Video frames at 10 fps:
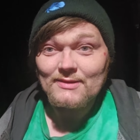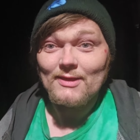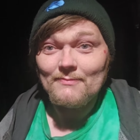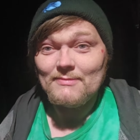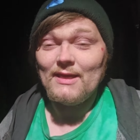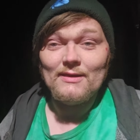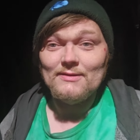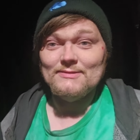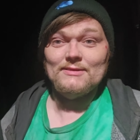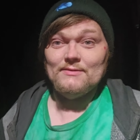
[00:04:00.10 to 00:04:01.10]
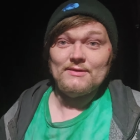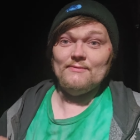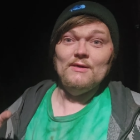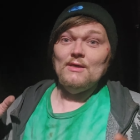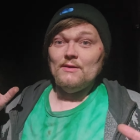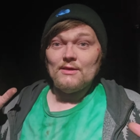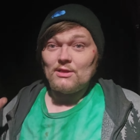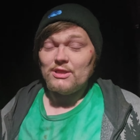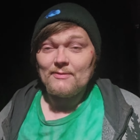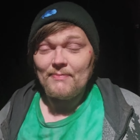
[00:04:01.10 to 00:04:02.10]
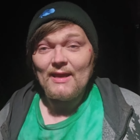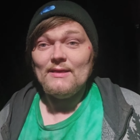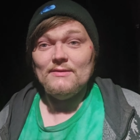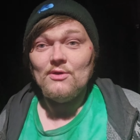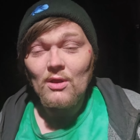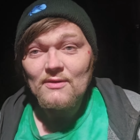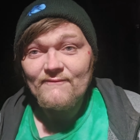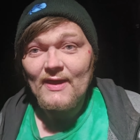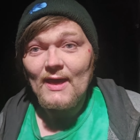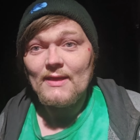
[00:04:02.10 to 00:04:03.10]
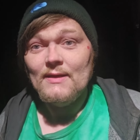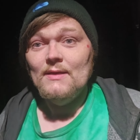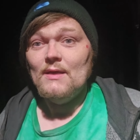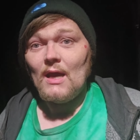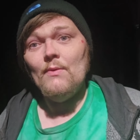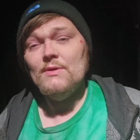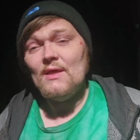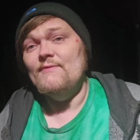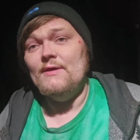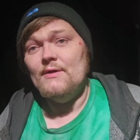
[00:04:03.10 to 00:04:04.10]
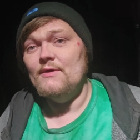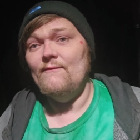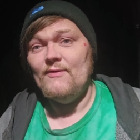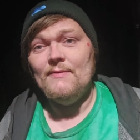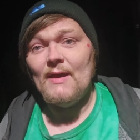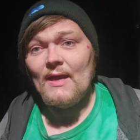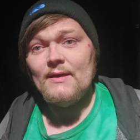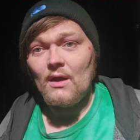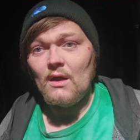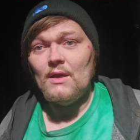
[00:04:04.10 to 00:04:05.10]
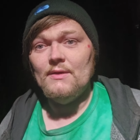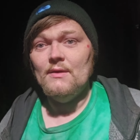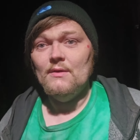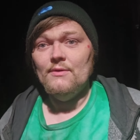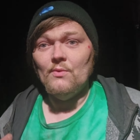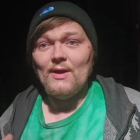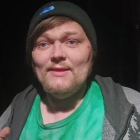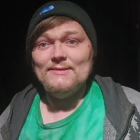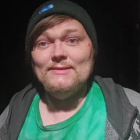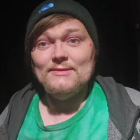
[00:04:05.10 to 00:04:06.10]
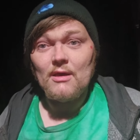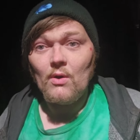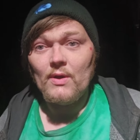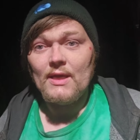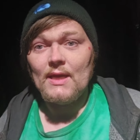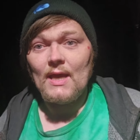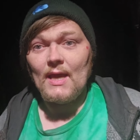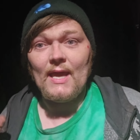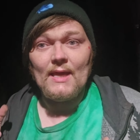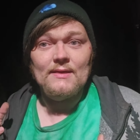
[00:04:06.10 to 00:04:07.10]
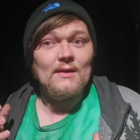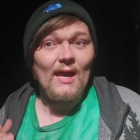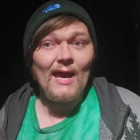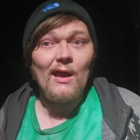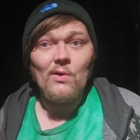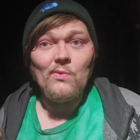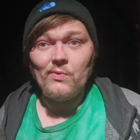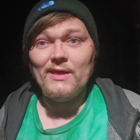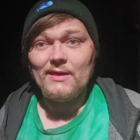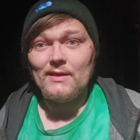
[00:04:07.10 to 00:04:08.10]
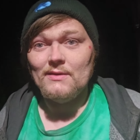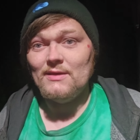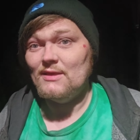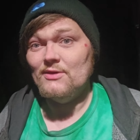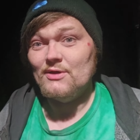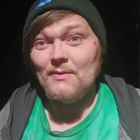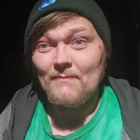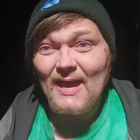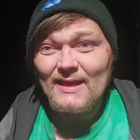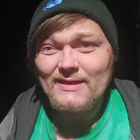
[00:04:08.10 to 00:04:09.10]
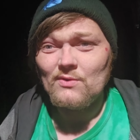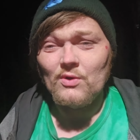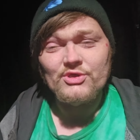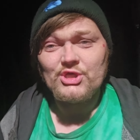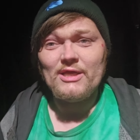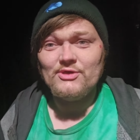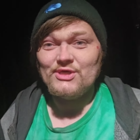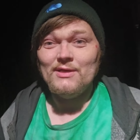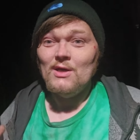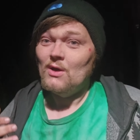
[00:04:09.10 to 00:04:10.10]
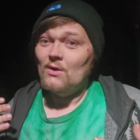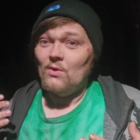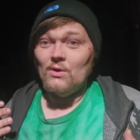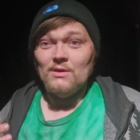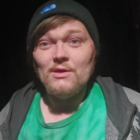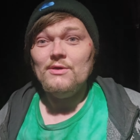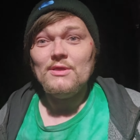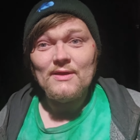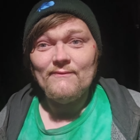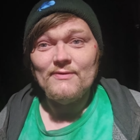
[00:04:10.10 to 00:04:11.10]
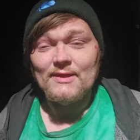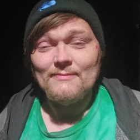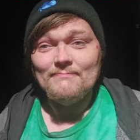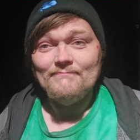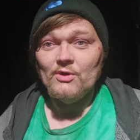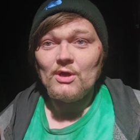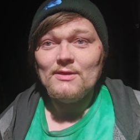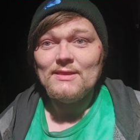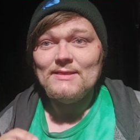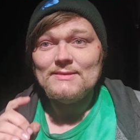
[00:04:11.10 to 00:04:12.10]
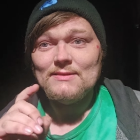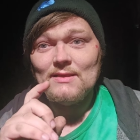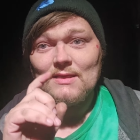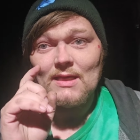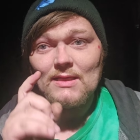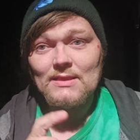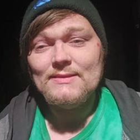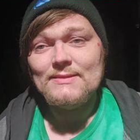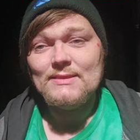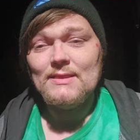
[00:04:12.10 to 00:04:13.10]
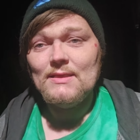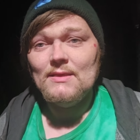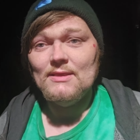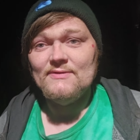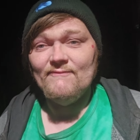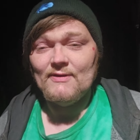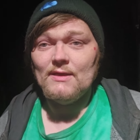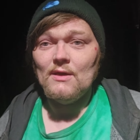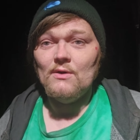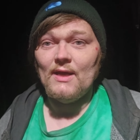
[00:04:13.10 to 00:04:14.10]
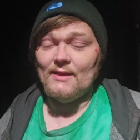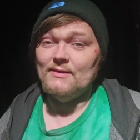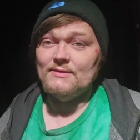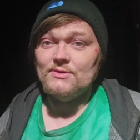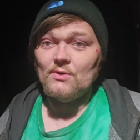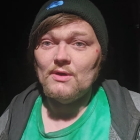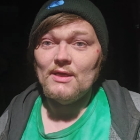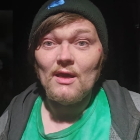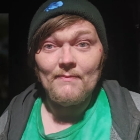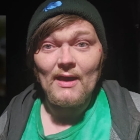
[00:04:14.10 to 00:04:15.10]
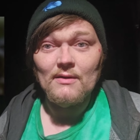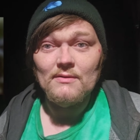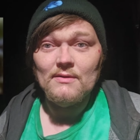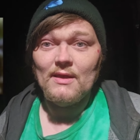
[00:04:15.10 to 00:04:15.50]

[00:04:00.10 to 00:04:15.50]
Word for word: the thumbnails and the clickbait and all of that. I would love to hear your feedback on the way this is going and how we can either combat it or change it or learn to live with it. Regardless, let's see this video and this story about